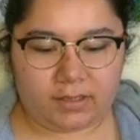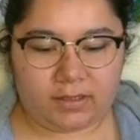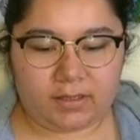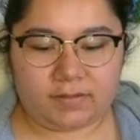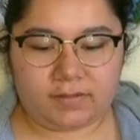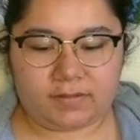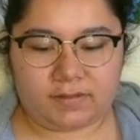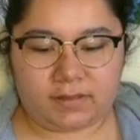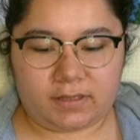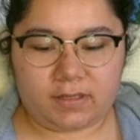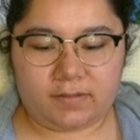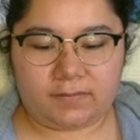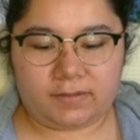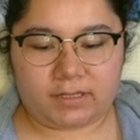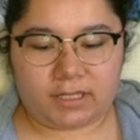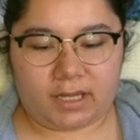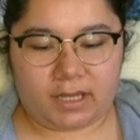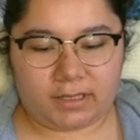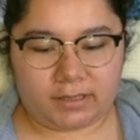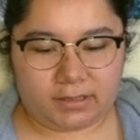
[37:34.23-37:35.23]
instead of
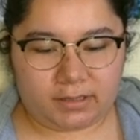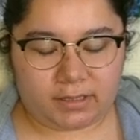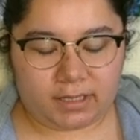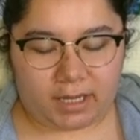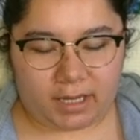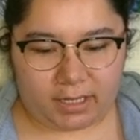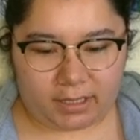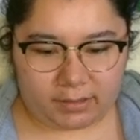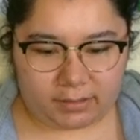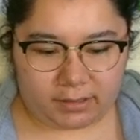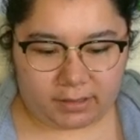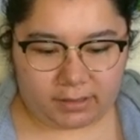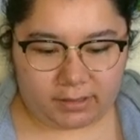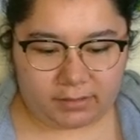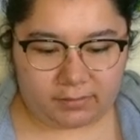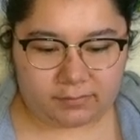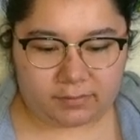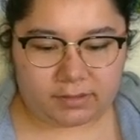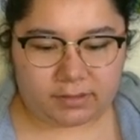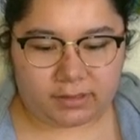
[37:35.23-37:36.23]
tagging
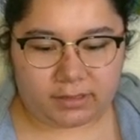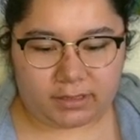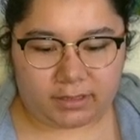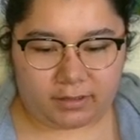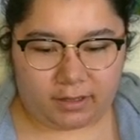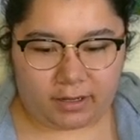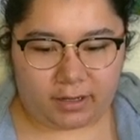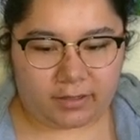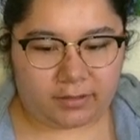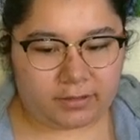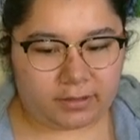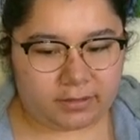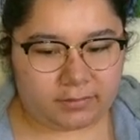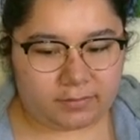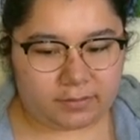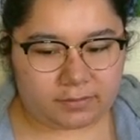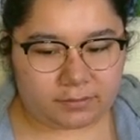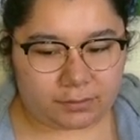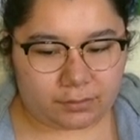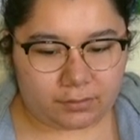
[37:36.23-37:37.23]
ally when like ally
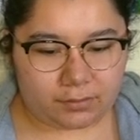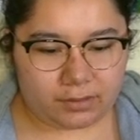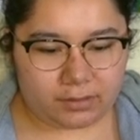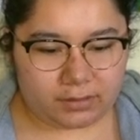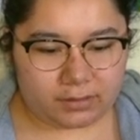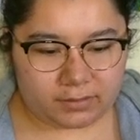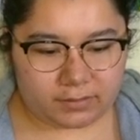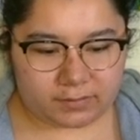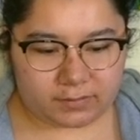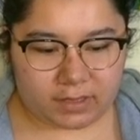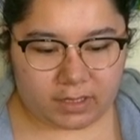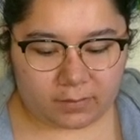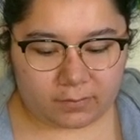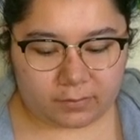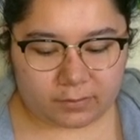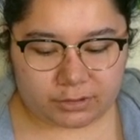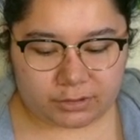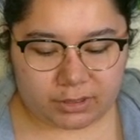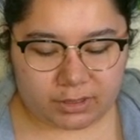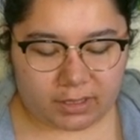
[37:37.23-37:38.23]
was already an
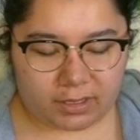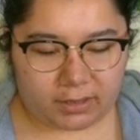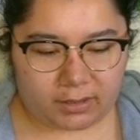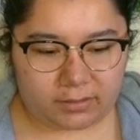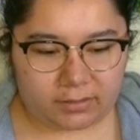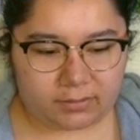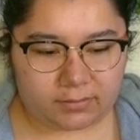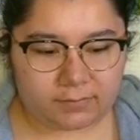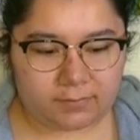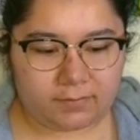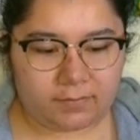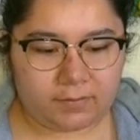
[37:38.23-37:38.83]
established tag.